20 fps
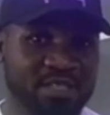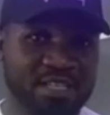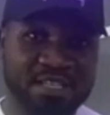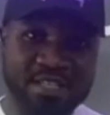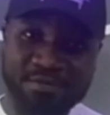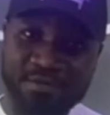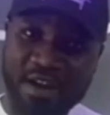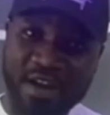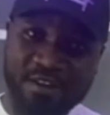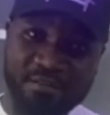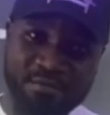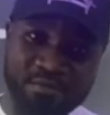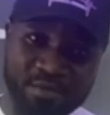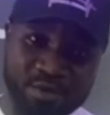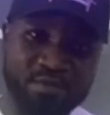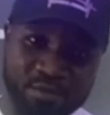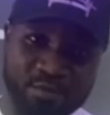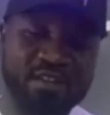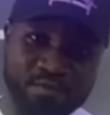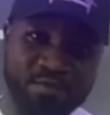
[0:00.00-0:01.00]
just 5
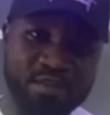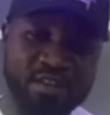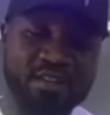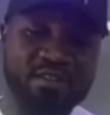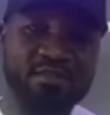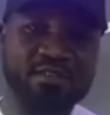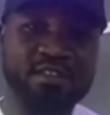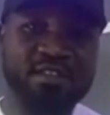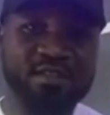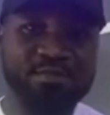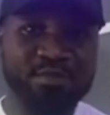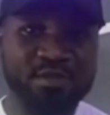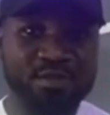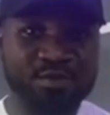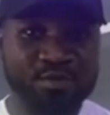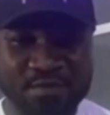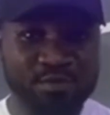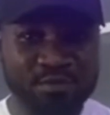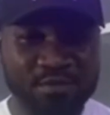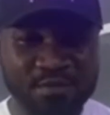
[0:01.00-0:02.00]
mil
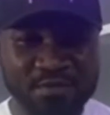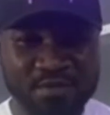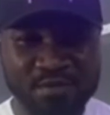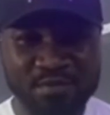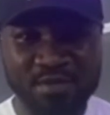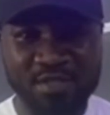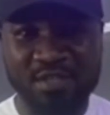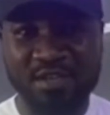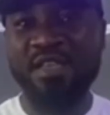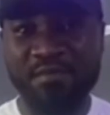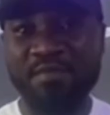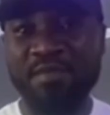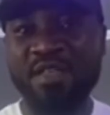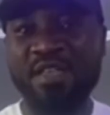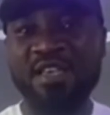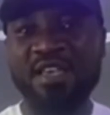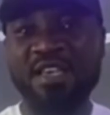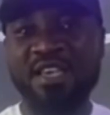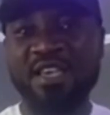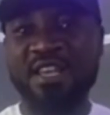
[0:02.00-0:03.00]
being 250 milligram
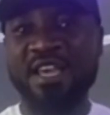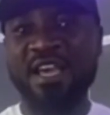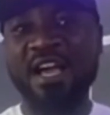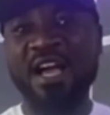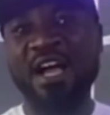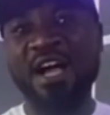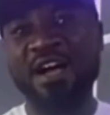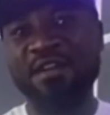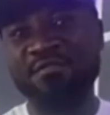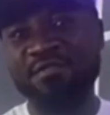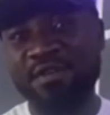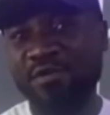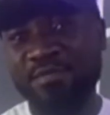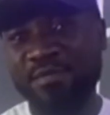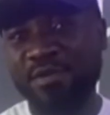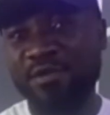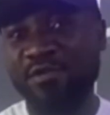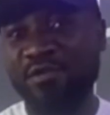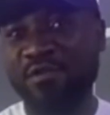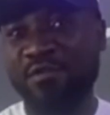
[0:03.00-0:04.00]
in a 100
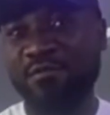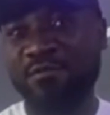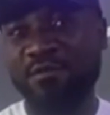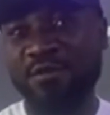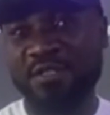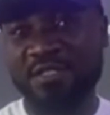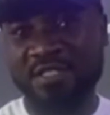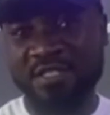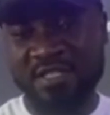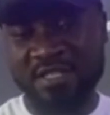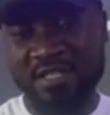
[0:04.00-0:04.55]
mil of what,